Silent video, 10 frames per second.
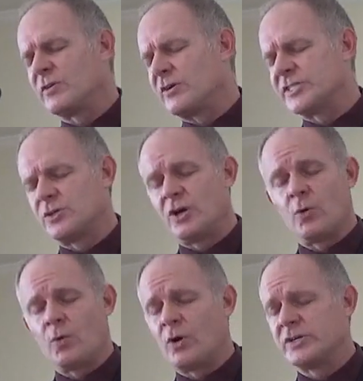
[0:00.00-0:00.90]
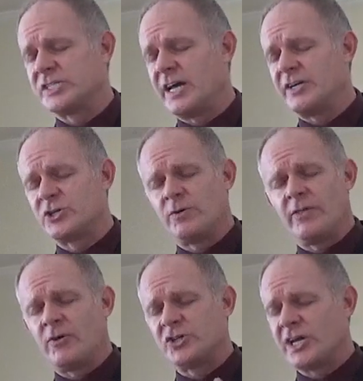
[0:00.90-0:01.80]
because your word says you're
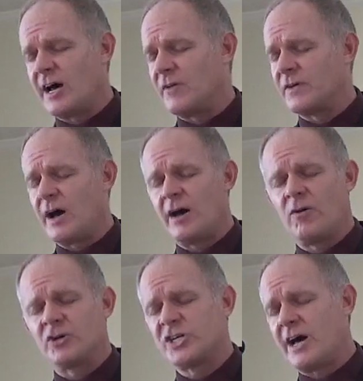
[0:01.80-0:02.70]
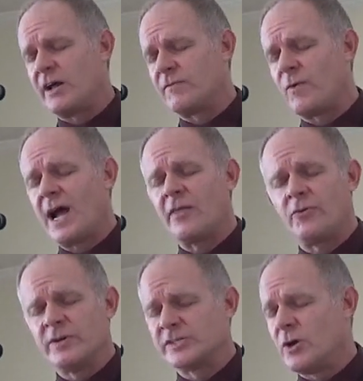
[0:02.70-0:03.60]
either a child of God or a child of wrath,
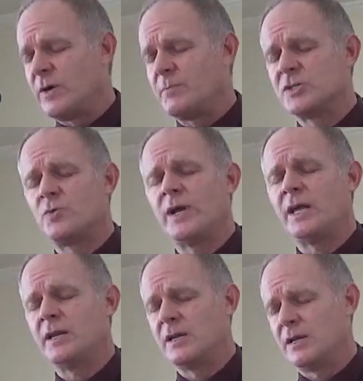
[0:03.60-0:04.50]
there is no in between.